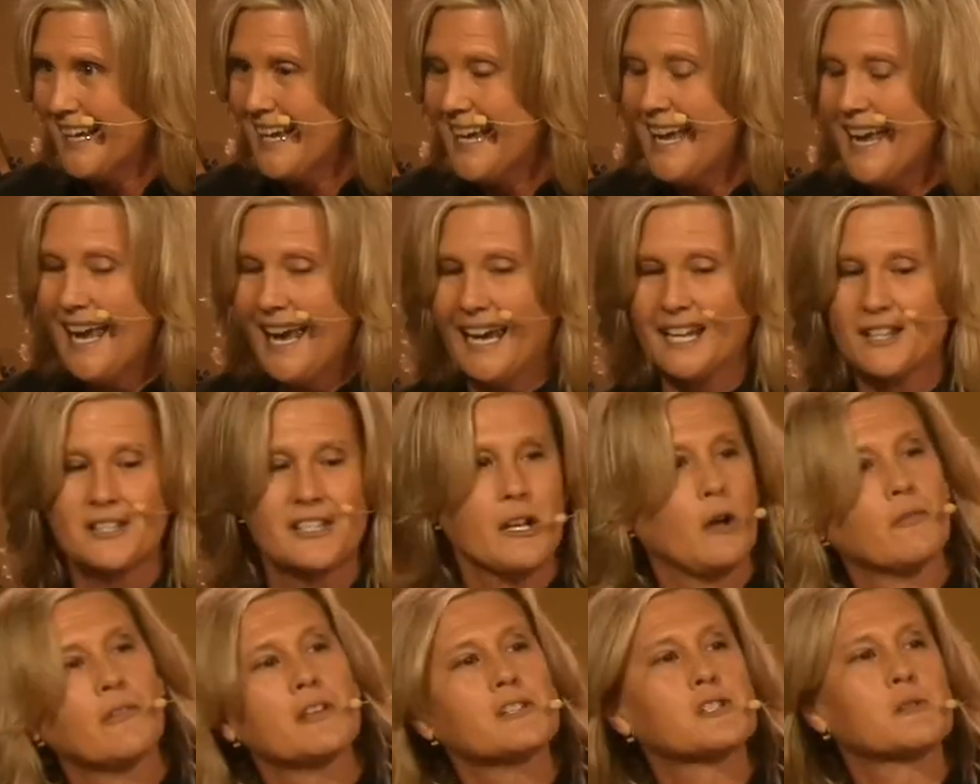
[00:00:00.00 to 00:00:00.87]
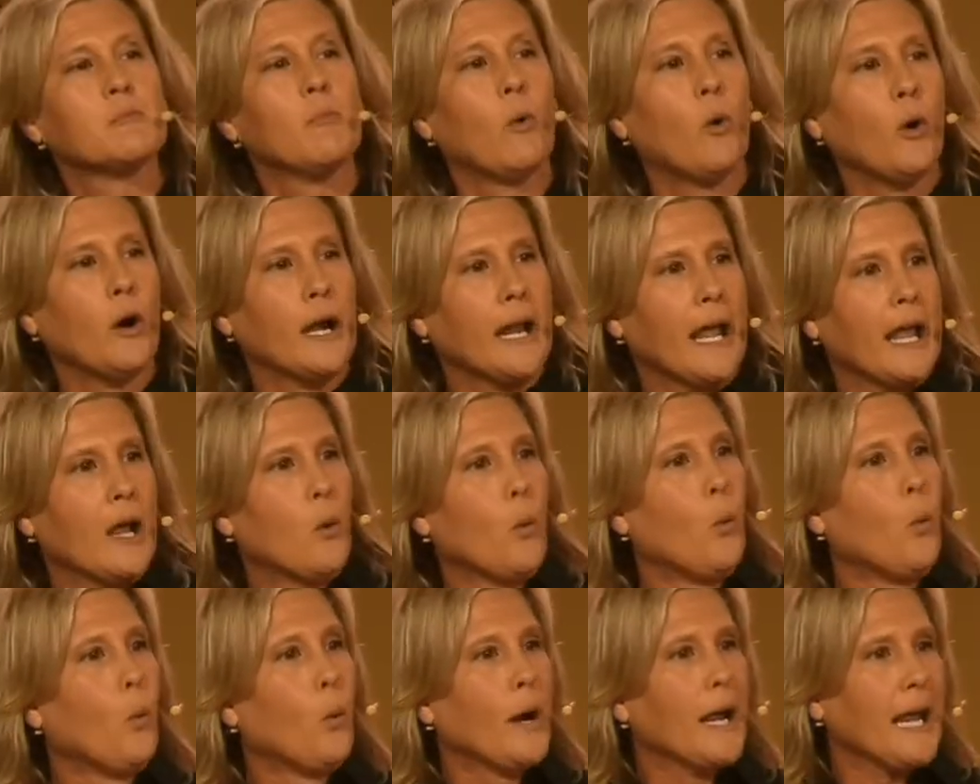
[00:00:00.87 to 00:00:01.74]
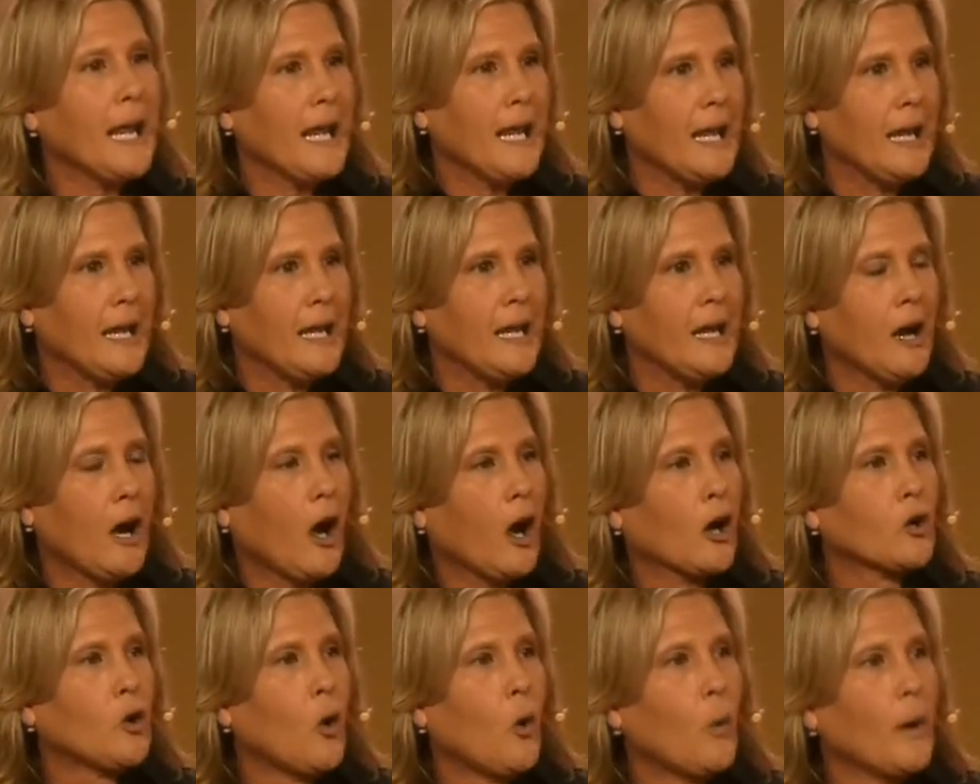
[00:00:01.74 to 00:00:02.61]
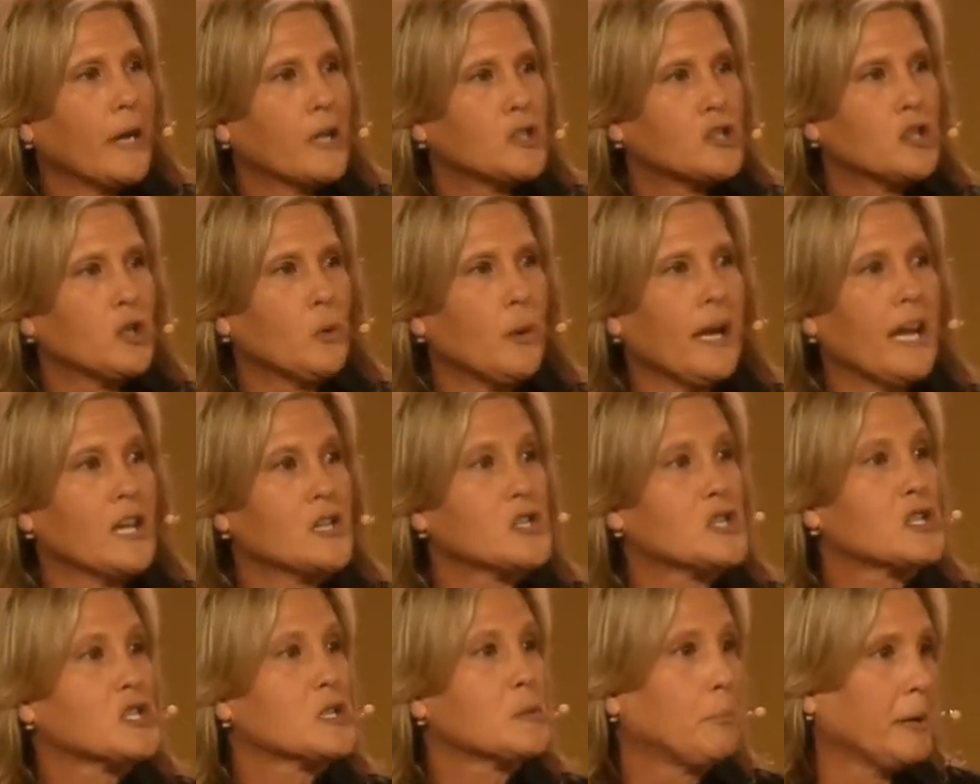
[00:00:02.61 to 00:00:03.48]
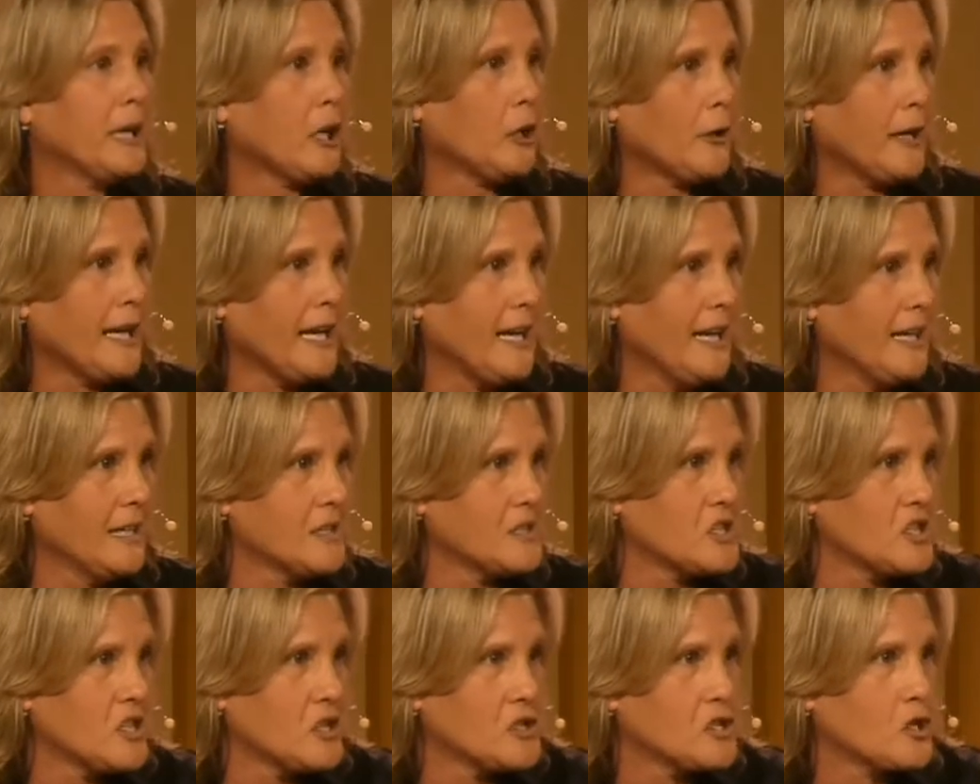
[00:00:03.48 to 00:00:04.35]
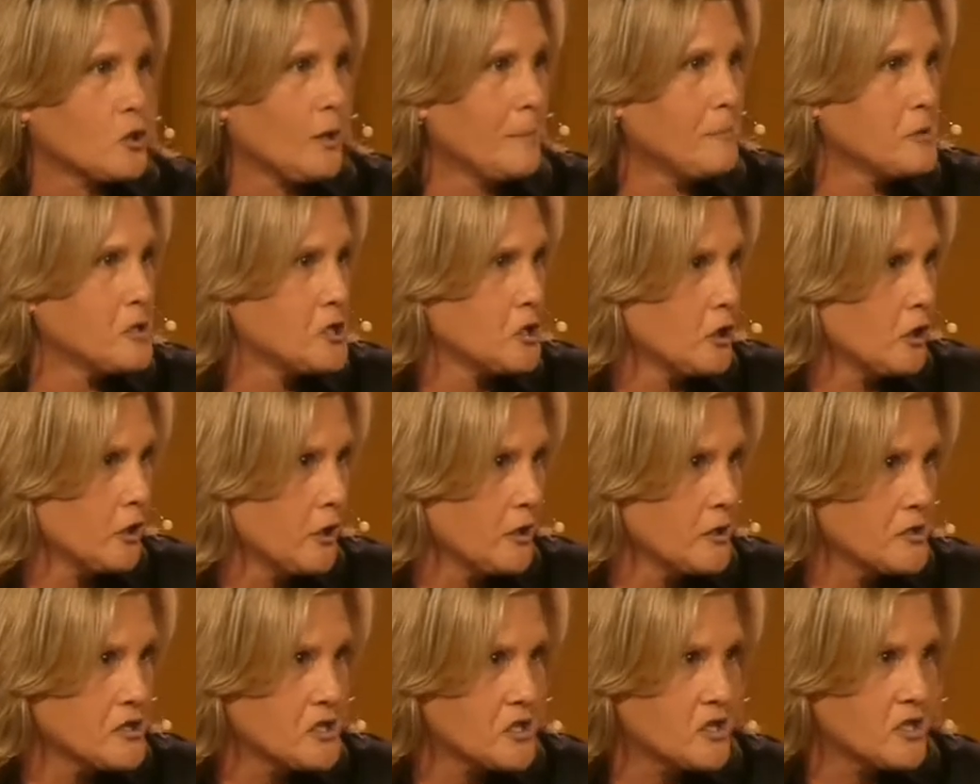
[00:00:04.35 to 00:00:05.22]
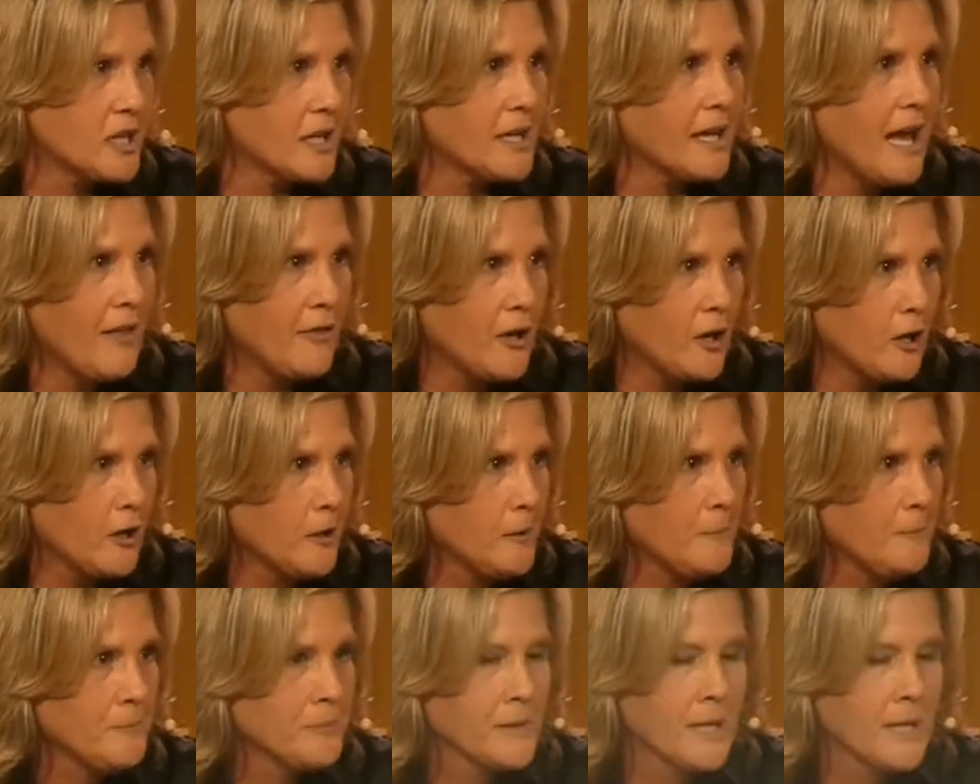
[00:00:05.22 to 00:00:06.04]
And so this morning, we are going to experience the scriptures together.